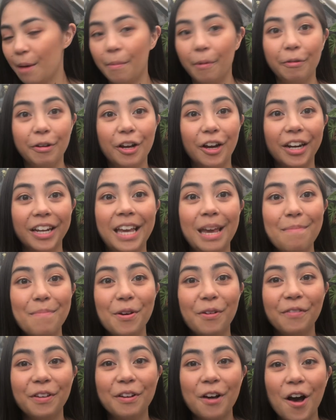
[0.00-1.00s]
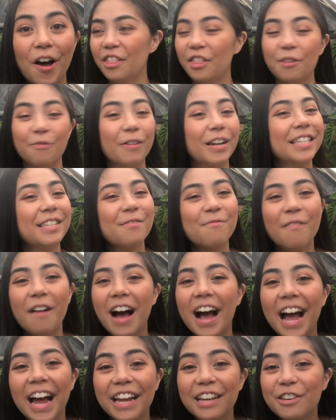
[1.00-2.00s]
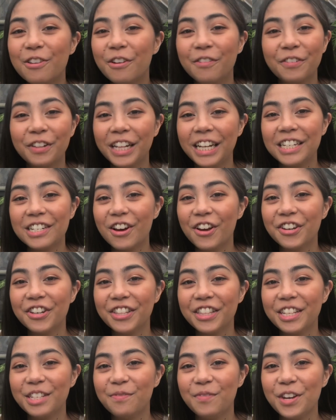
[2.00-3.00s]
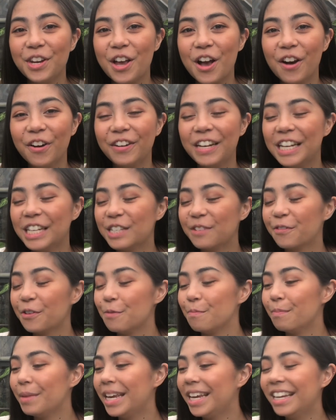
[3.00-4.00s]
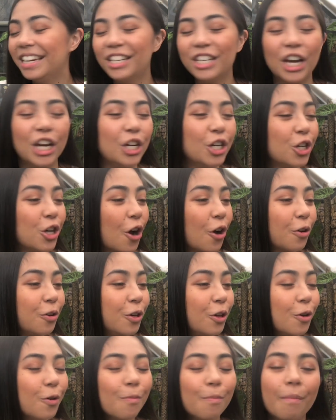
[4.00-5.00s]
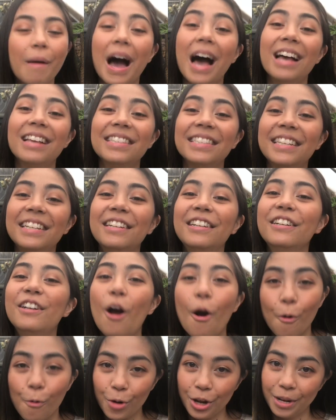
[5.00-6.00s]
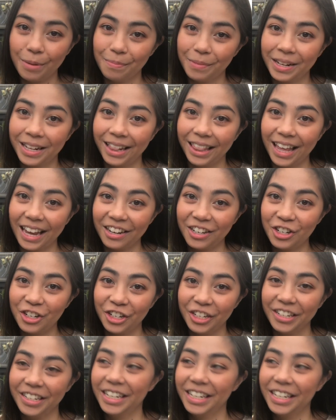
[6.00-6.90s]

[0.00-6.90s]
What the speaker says: But we gotta keep moving on. The reason why you have clicked onto this video is for me to show you my Syngonium collection.